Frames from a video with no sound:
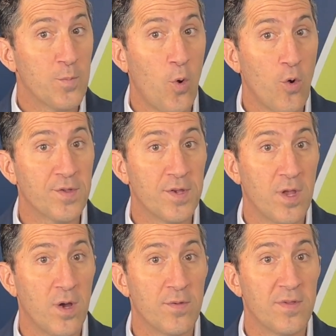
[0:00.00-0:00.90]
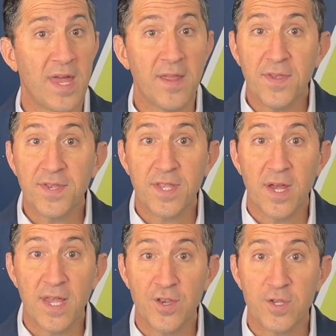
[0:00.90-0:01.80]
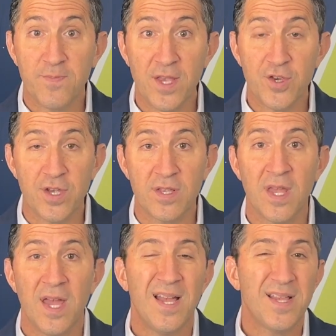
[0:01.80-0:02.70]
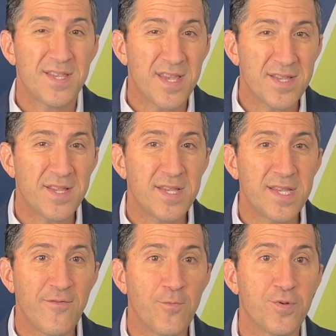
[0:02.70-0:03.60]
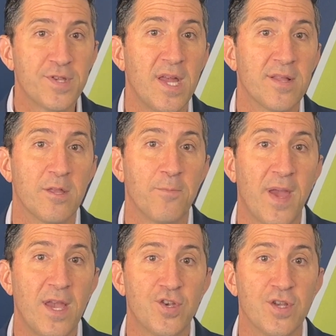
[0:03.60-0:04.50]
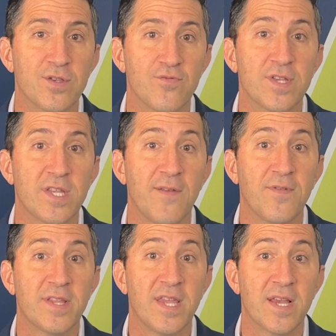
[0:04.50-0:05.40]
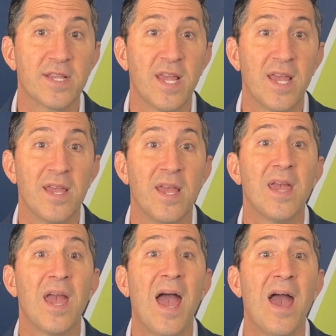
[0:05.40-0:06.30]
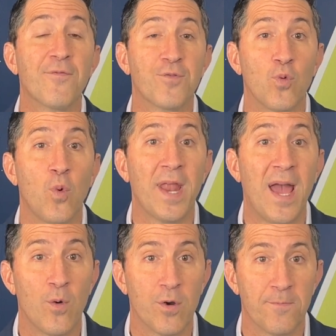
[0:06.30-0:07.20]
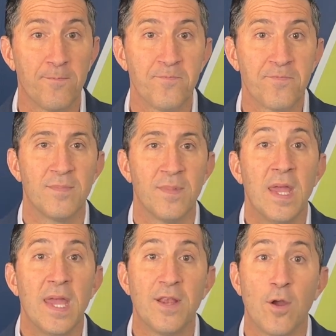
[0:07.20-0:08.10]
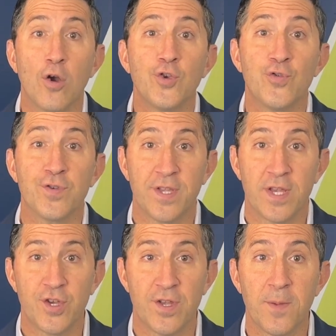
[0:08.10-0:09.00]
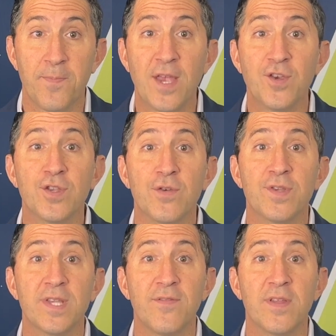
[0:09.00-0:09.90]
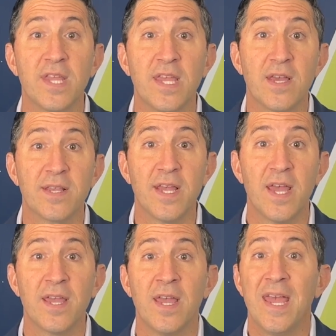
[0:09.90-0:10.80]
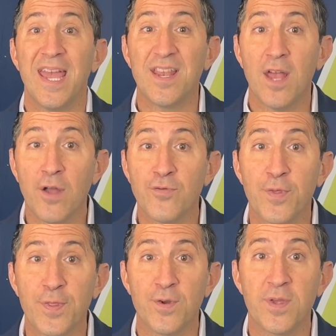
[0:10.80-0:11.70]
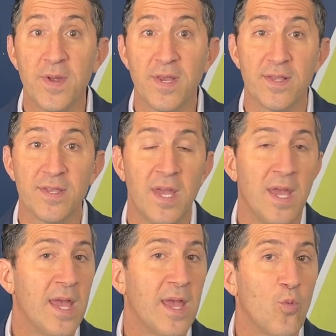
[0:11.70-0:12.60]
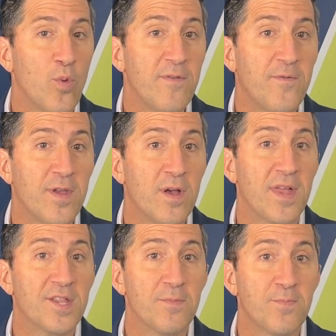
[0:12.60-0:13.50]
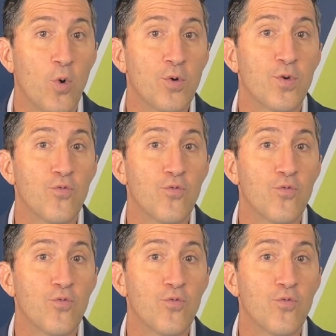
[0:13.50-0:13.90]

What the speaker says: important to note that in this study I just mentioned, 67% of the patients received a TXA after 1 hour. In our jurisdiction, the patients are receiving TXA in under 30 minutes, and we feel that it's important to